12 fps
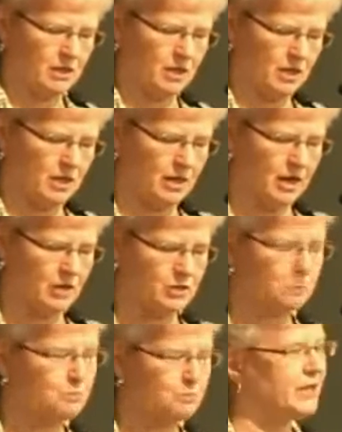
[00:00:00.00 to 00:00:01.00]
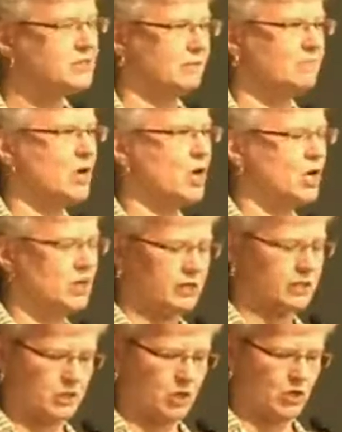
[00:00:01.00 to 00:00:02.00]
Art Place
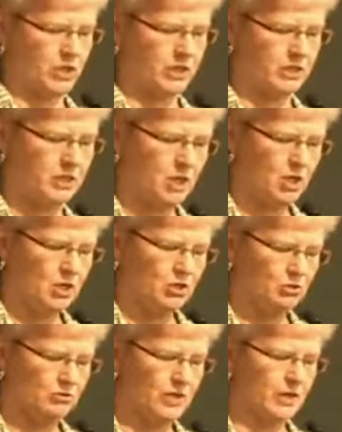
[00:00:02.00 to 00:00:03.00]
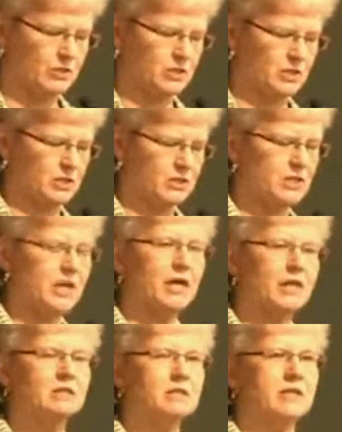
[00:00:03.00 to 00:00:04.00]
America started in 2010.